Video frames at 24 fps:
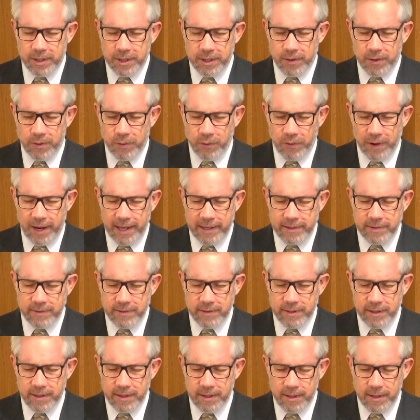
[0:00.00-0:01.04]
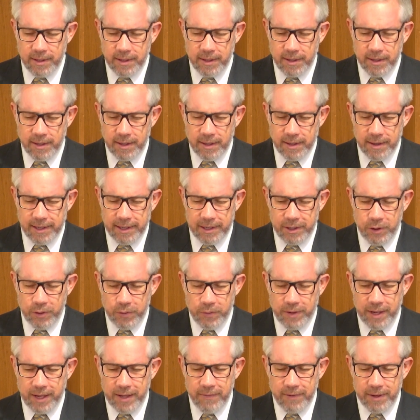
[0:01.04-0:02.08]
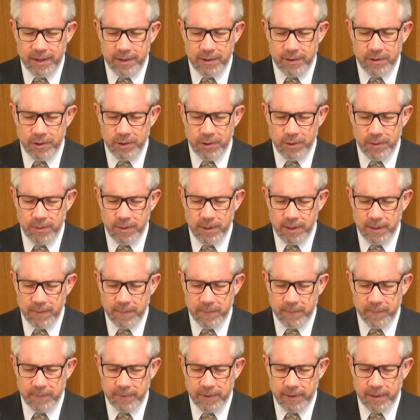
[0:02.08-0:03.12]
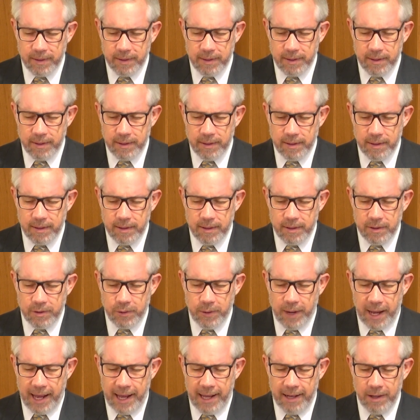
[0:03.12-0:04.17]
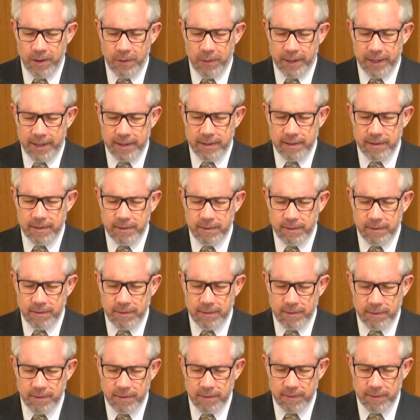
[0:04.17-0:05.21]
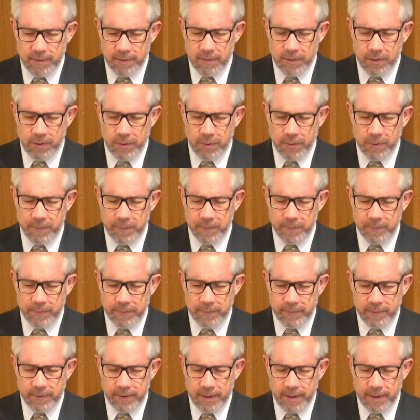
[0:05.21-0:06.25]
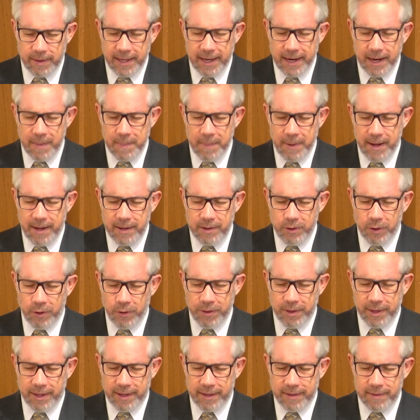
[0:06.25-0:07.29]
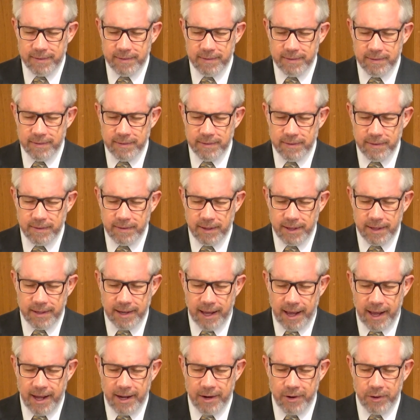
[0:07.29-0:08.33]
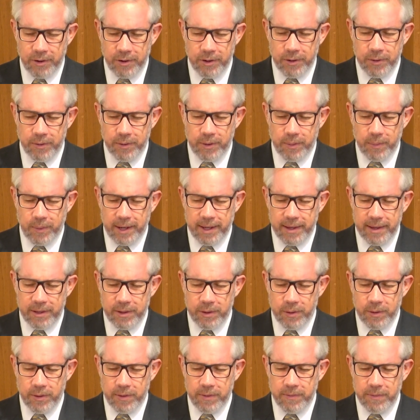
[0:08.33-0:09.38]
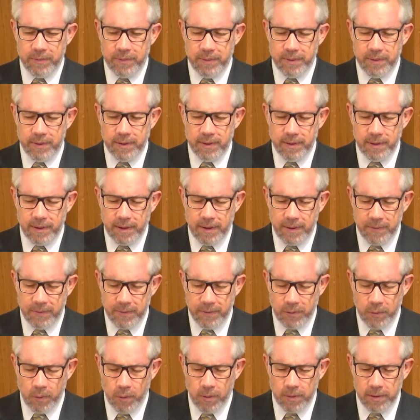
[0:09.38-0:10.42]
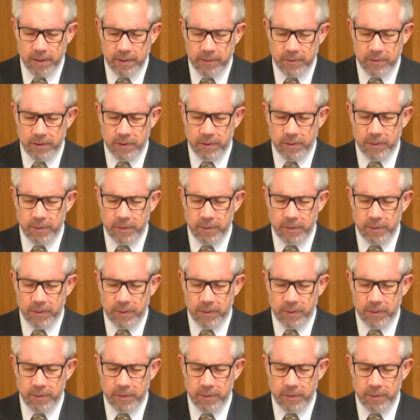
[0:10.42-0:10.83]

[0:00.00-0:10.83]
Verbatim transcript: the rest that you've given to, to hallow it, to think upon your things, and to honor you in a way that you have, have told us to.